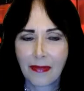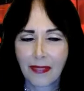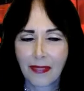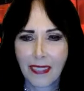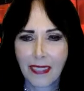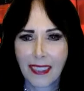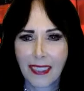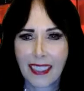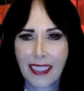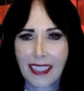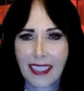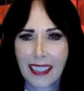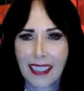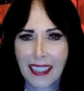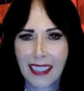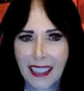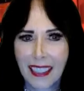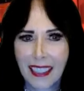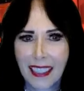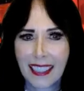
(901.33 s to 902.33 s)

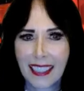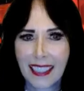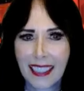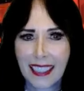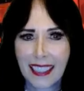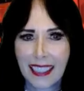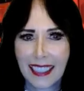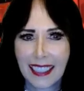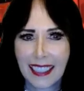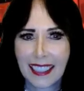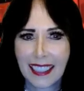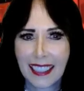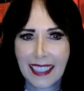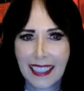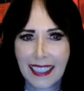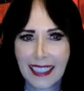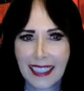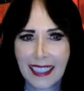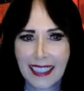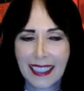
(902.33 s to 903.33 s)

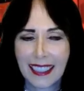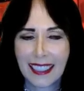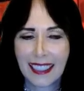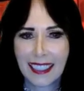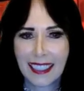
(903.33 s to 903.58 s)
(not speaking)